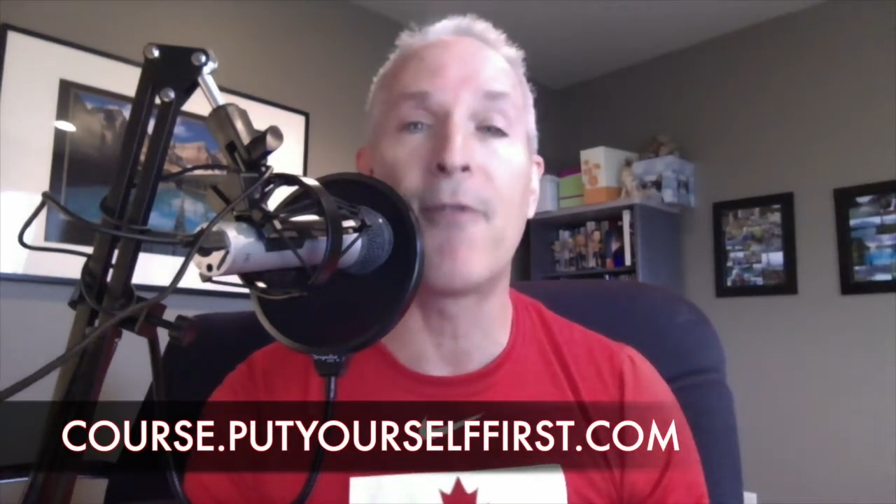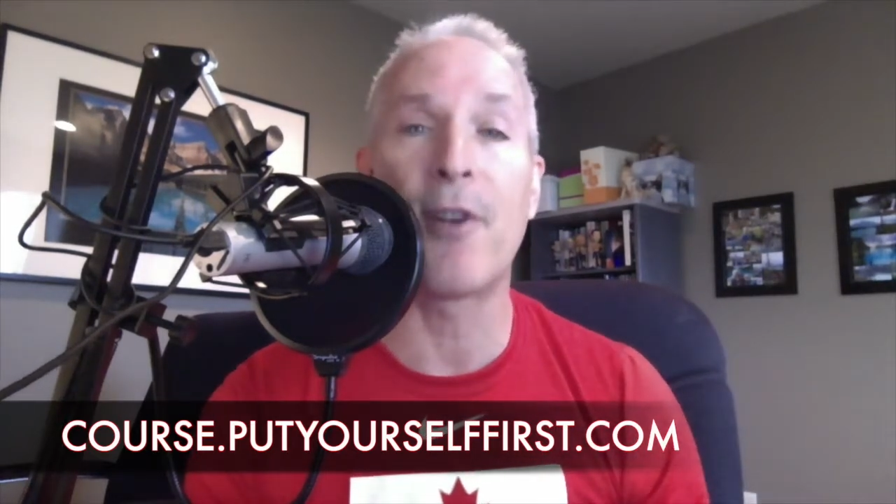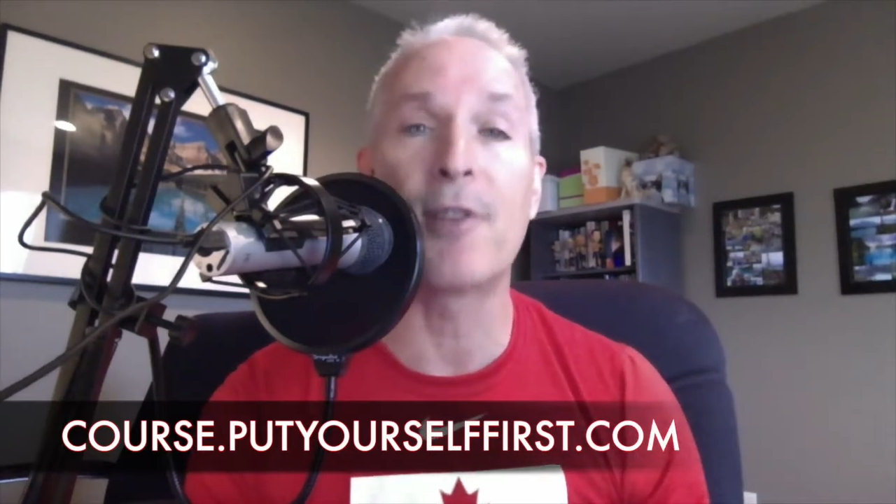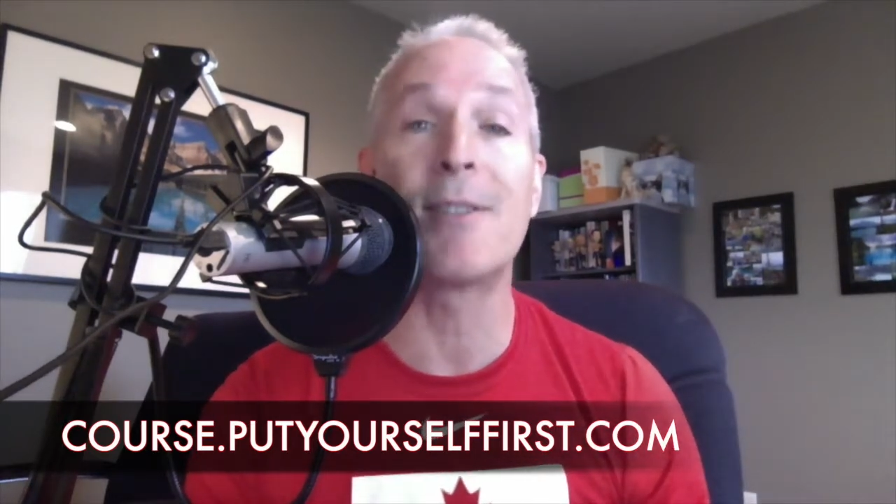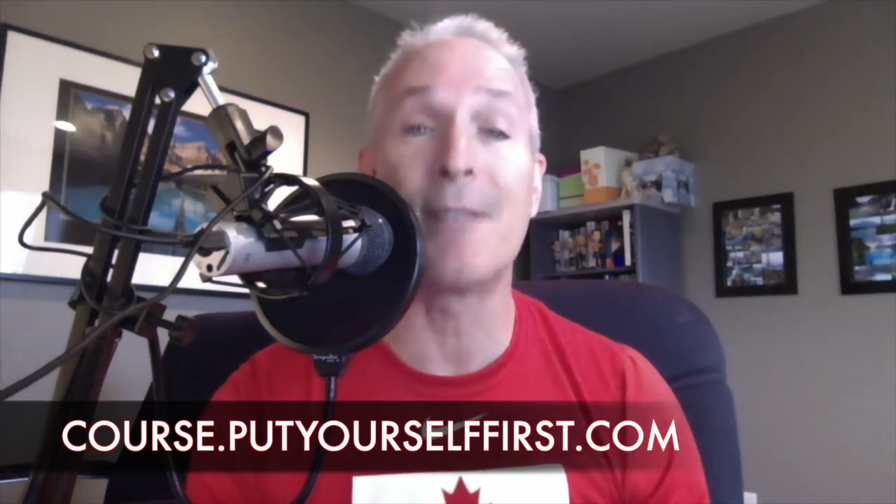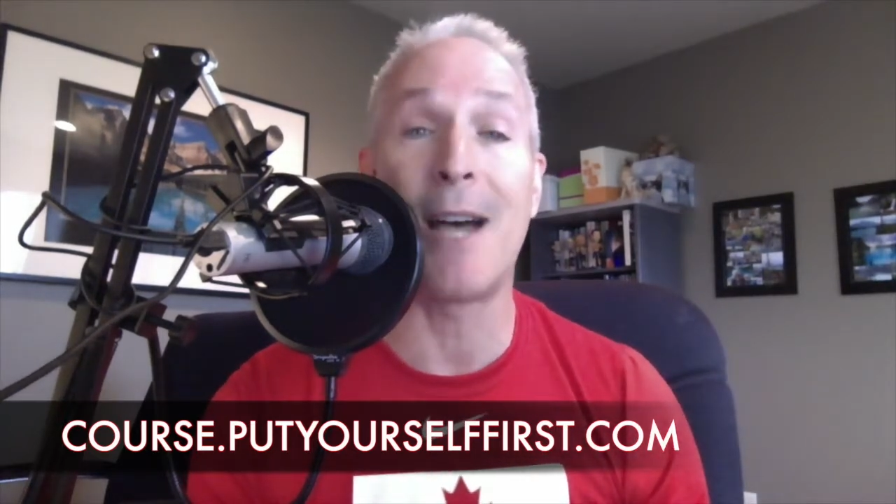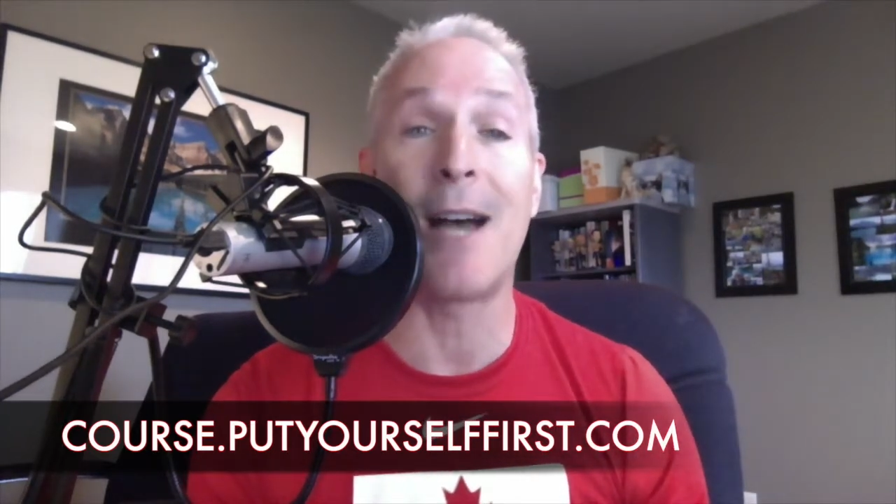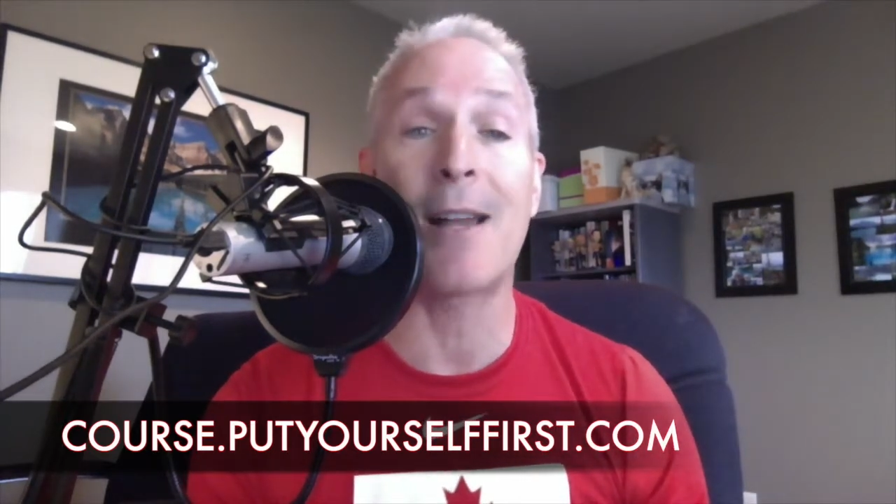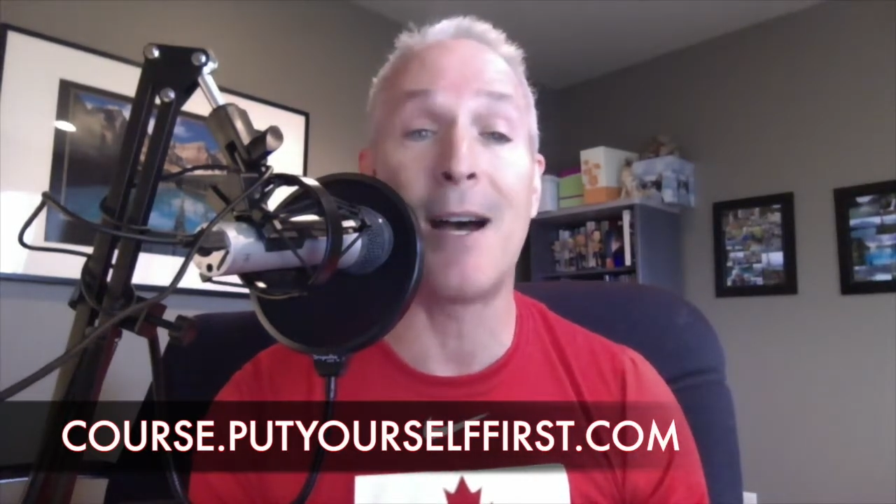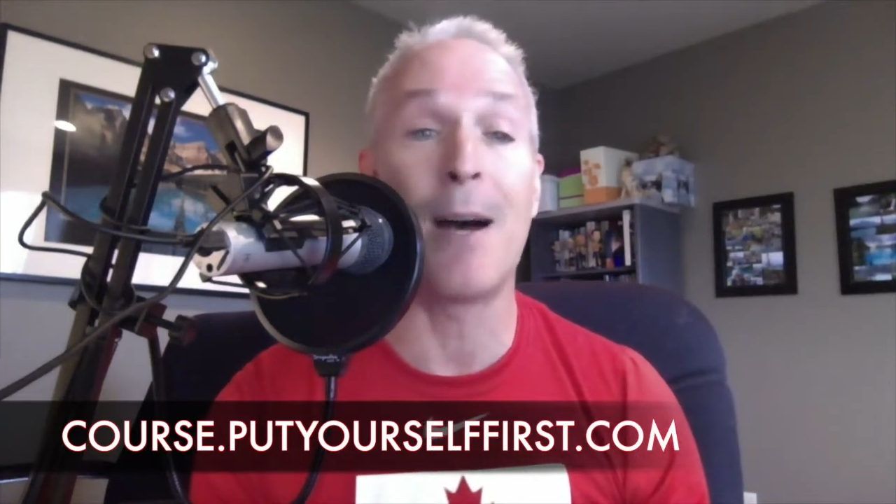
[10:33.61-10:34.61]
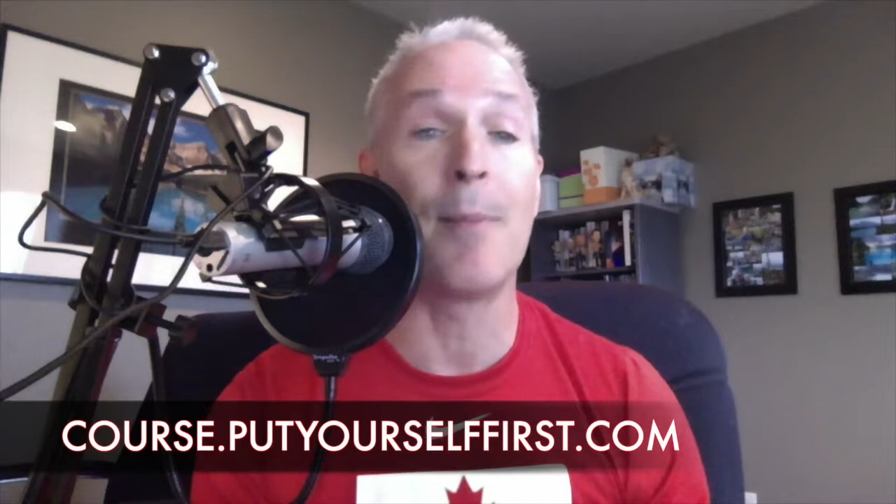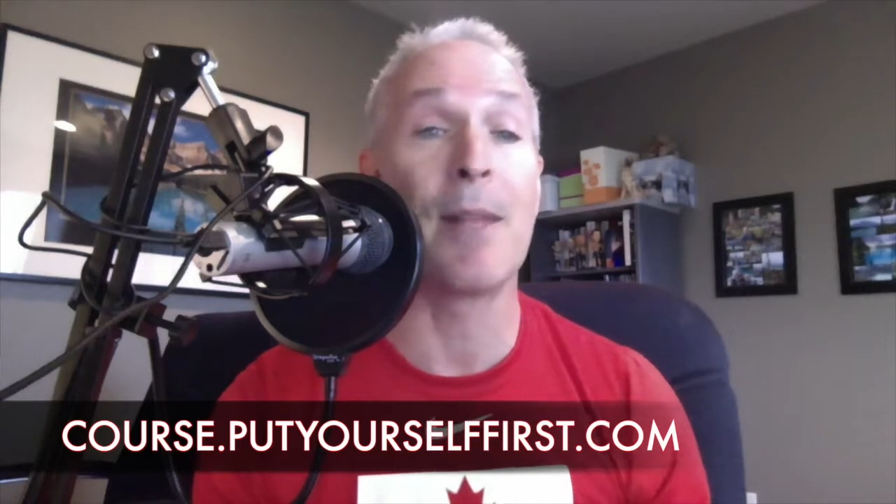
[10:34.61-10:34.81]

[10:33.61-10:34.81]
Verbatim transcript: first dot com.